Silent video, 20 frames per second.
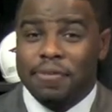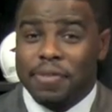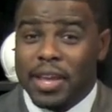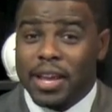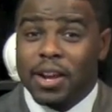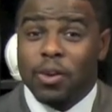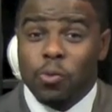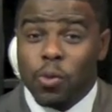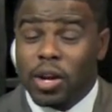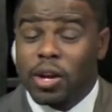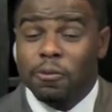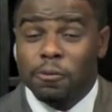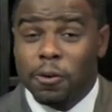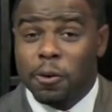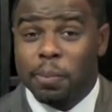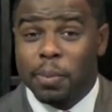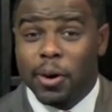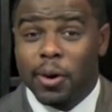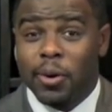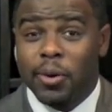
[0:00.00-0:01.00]
If they can run the
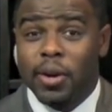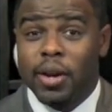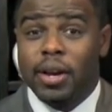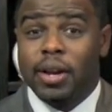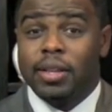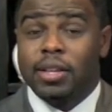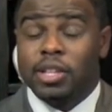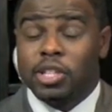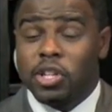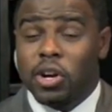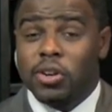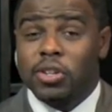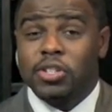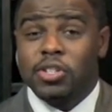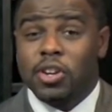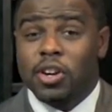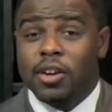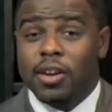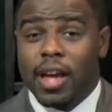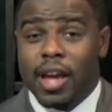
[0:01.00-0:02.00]
football, the Chargers
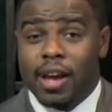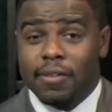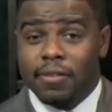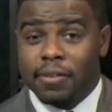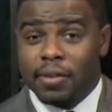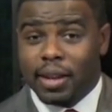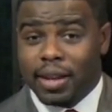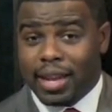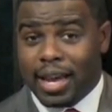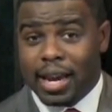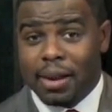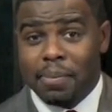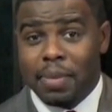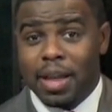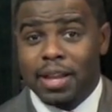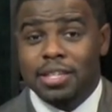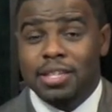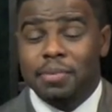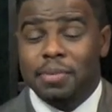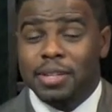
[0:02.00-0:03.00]
are going to have a lot of
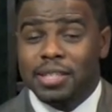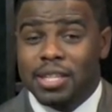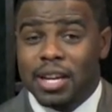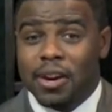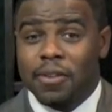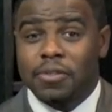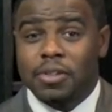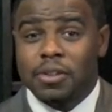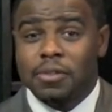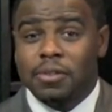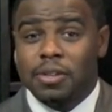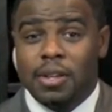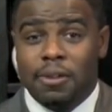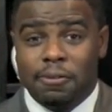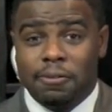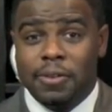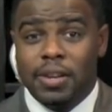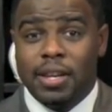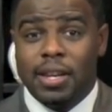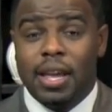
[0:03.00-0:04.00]
bounce and be tough to
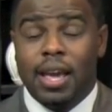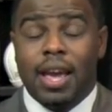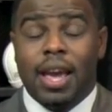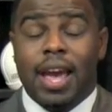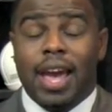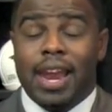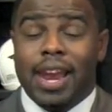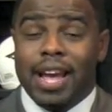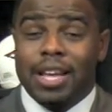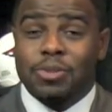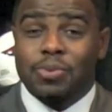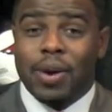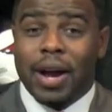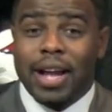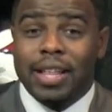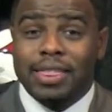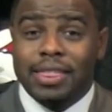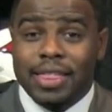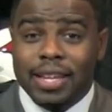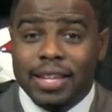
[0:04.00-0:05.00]
defeat. And that's
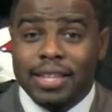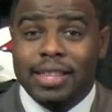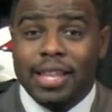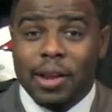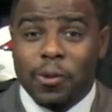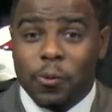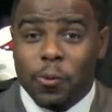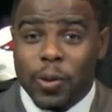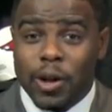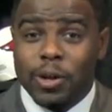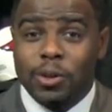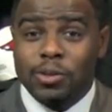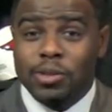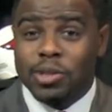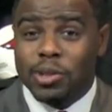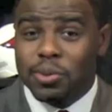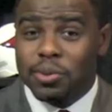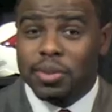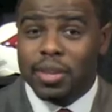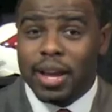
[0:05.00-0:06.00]
why I think they will
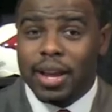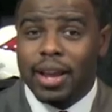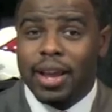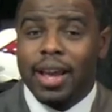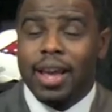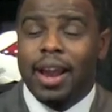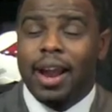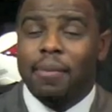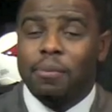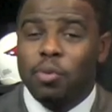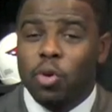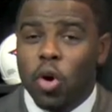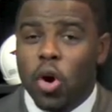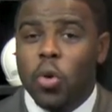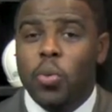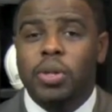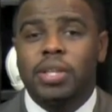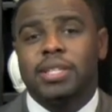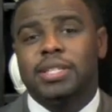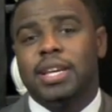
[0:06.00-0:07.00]
do that, and I'm
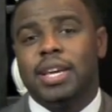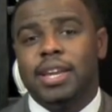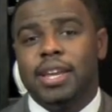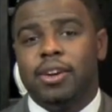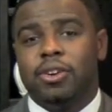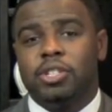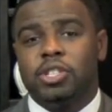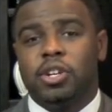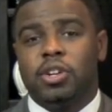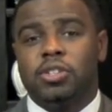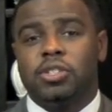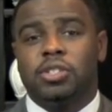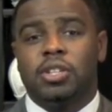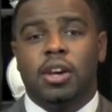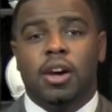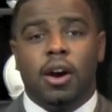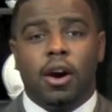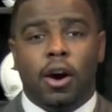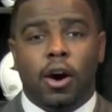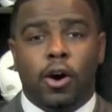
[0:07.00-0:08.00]
going with the San Diego Chargers,
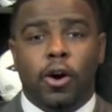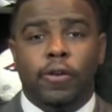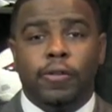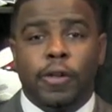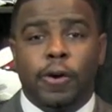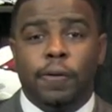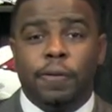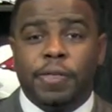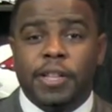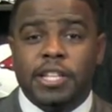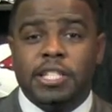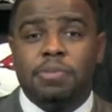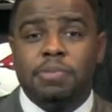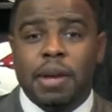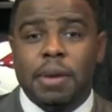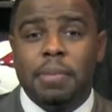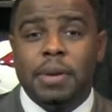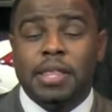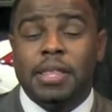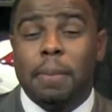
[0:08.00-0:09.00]
although this
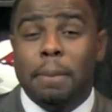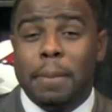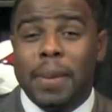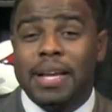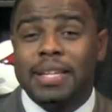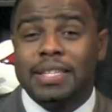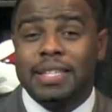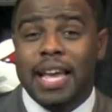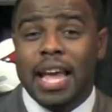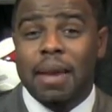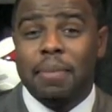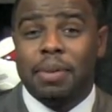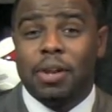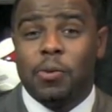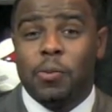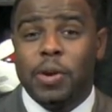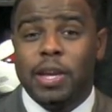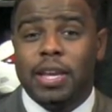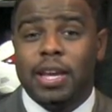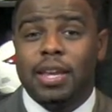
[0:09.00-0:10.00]
may be the best game game of
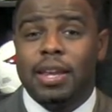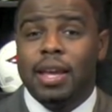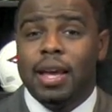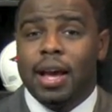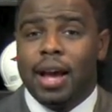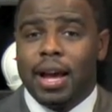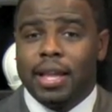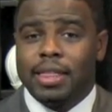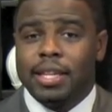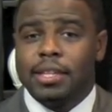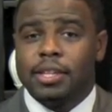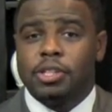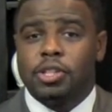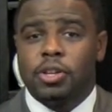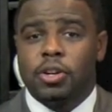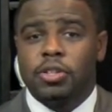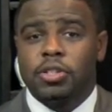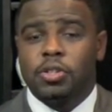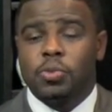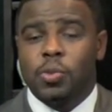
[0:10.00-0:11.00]
the weekend. I think the
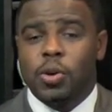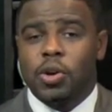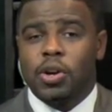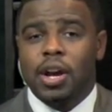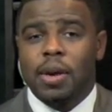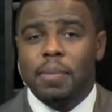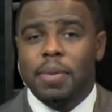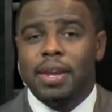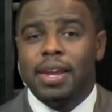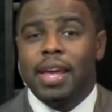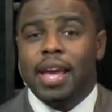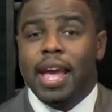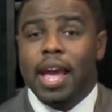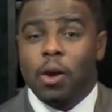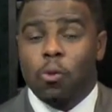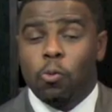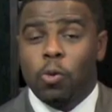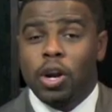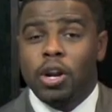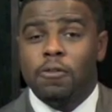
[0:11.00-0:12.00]
Chargers will come in
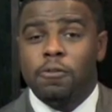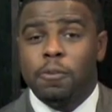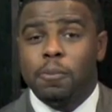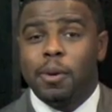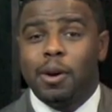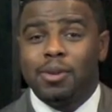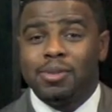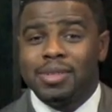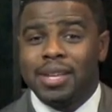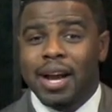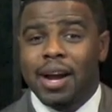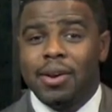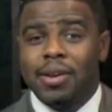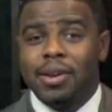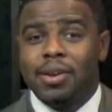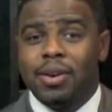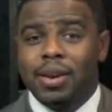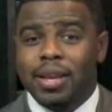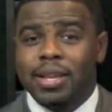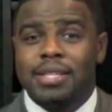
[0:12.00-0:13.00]
and run the football
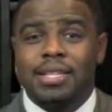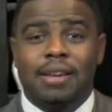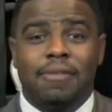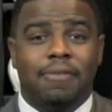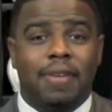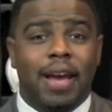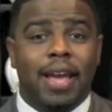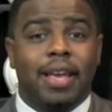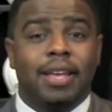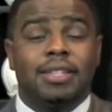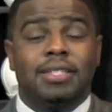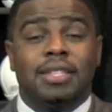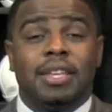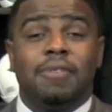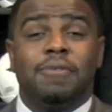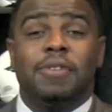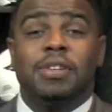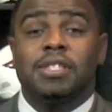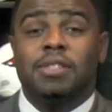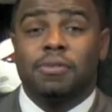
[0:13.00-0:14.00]
downhill against that Vikings
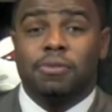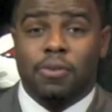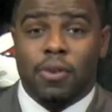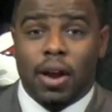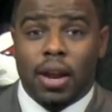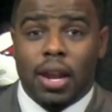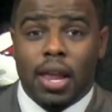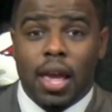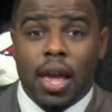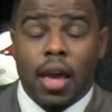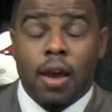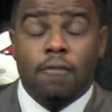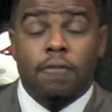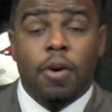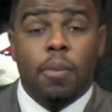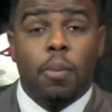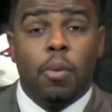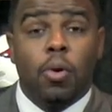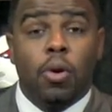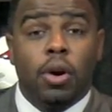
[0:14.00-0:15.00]
defensive front.
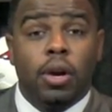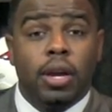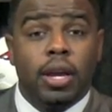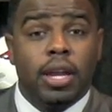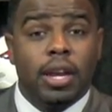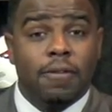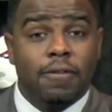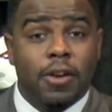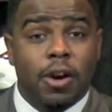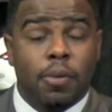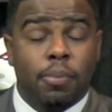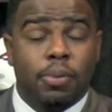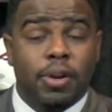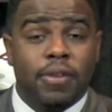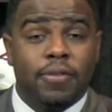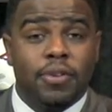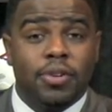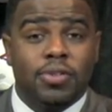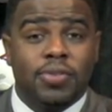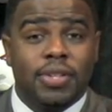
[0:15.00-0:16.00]
For more NFL
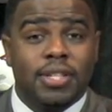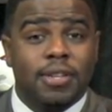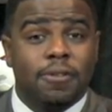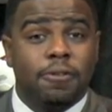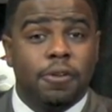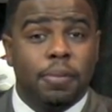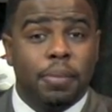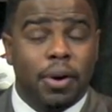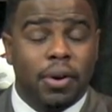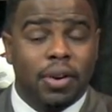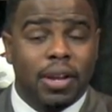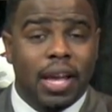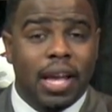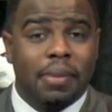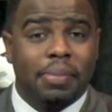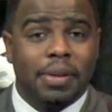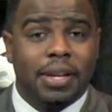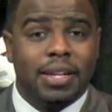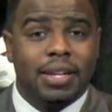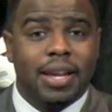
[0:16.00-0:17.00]
previews, visit
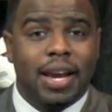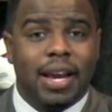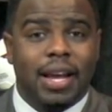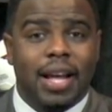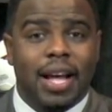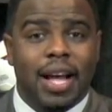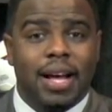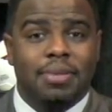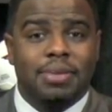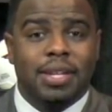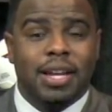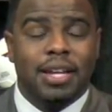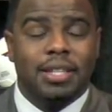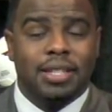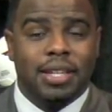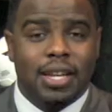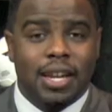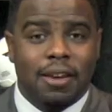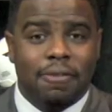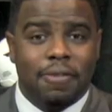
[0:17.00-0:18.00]

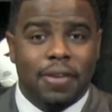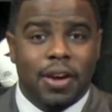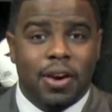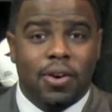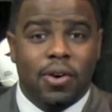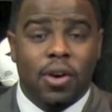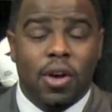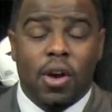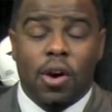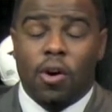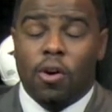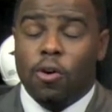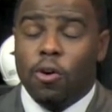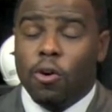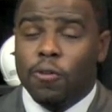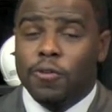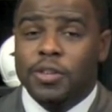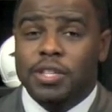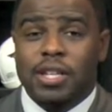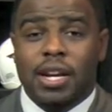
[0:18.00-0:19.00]
footballgameplan.com/NFL
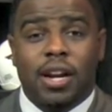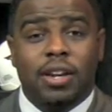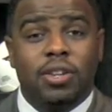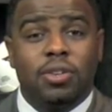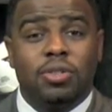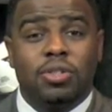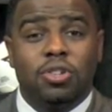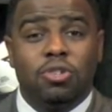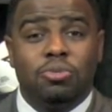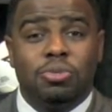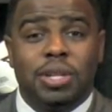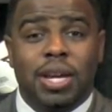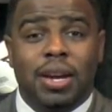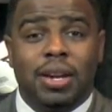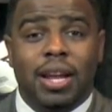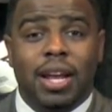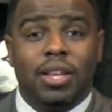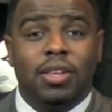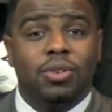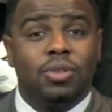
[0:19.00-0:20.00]
or visit our YouTube
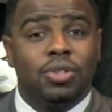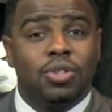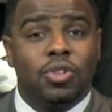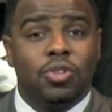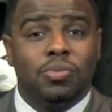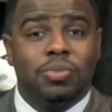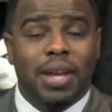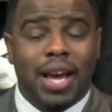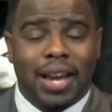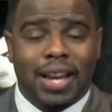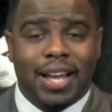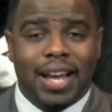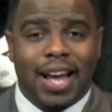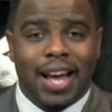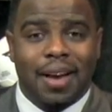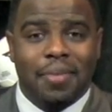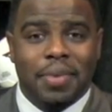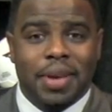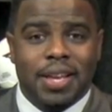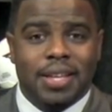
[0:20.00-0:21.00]
channel at
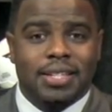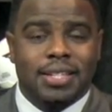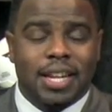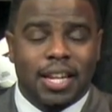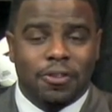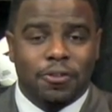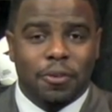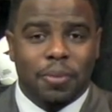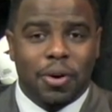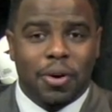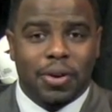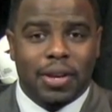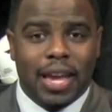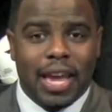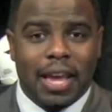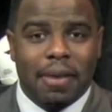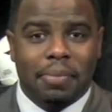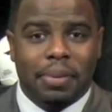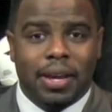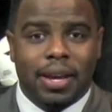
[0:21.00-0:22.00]

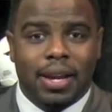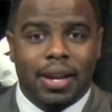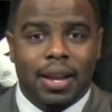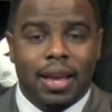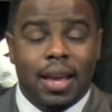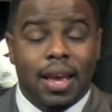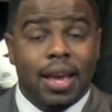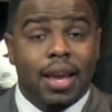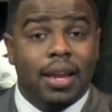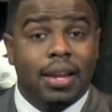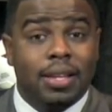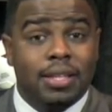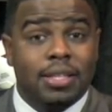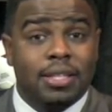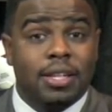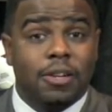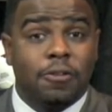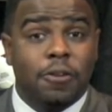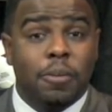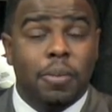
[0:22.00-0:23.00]
youtube.com/footballgameplan. And
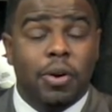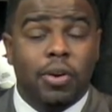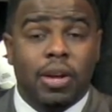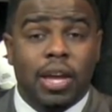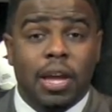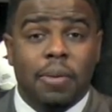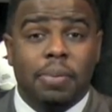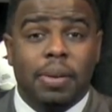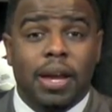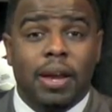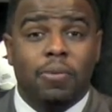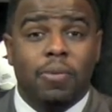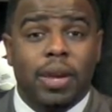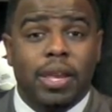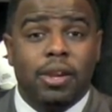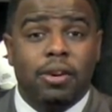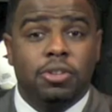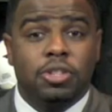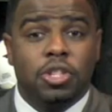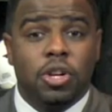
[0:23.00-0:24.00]
listen to the Football Game Plan
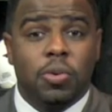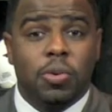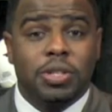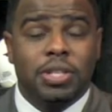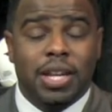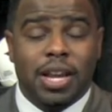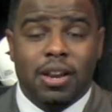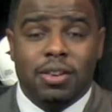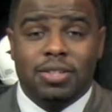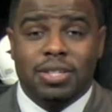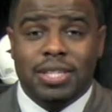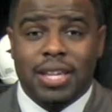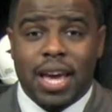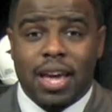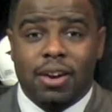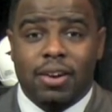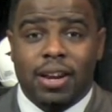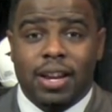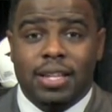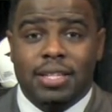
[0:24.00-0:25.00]
radio show, which airs
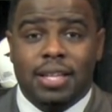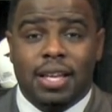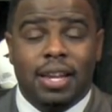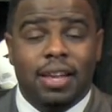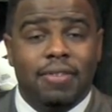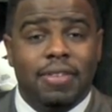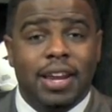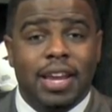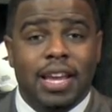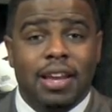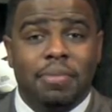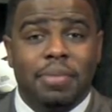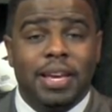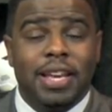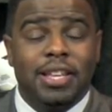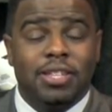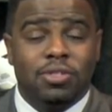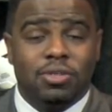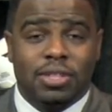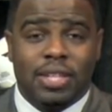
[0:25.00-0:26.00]
Saturdays 11 a.m.
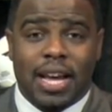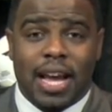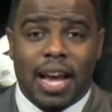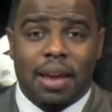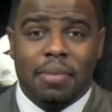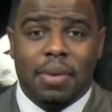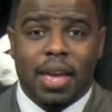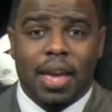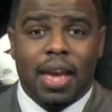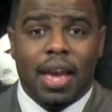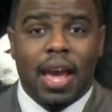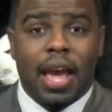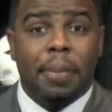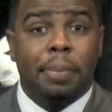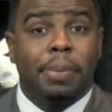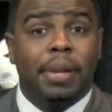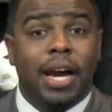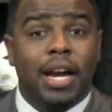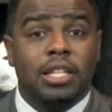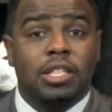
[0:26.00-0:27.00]
Eastern Time
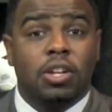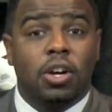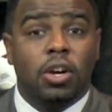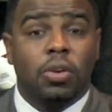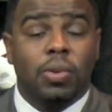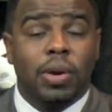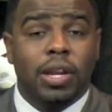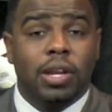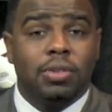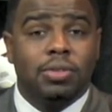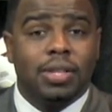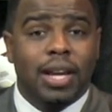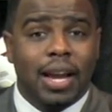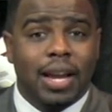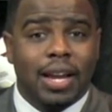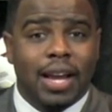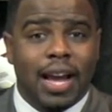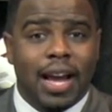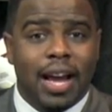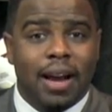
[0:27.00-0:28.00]
at
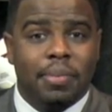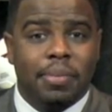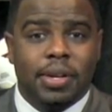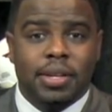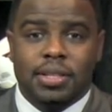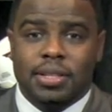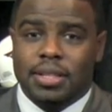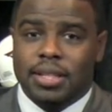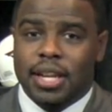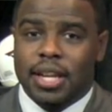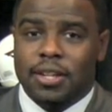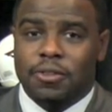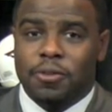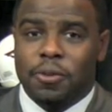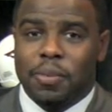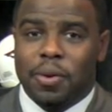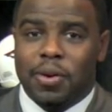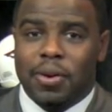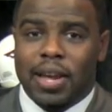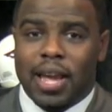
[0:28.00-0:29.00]

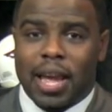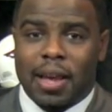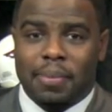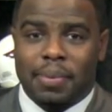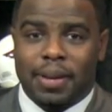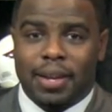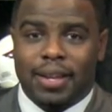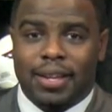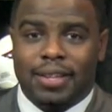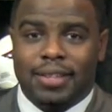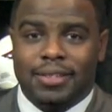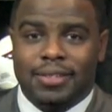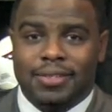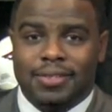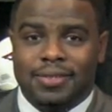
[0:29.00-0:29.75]
blogtalkradio.com/footballgameplan.